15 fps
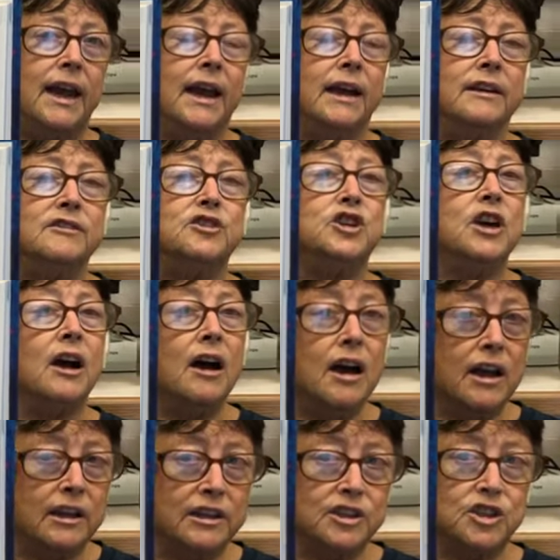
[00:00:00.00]
and
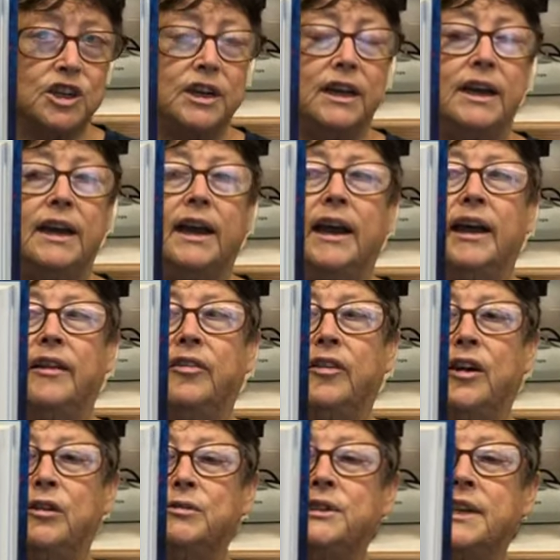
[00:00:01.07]
geology and
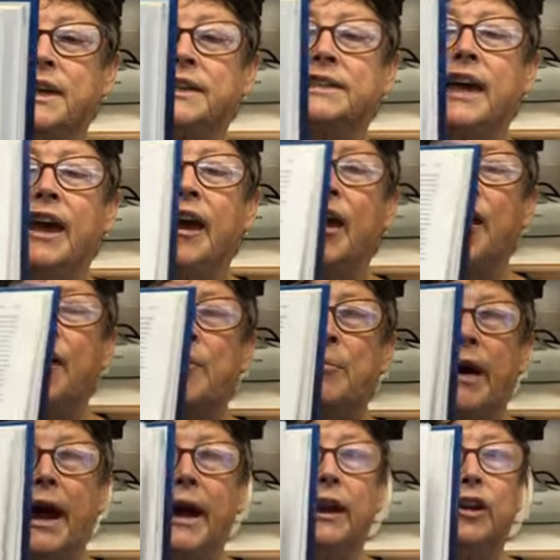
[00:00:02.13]
those things.
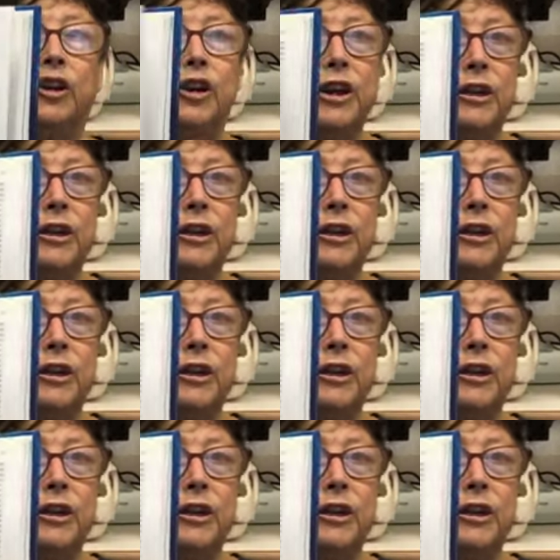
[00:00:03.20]
But look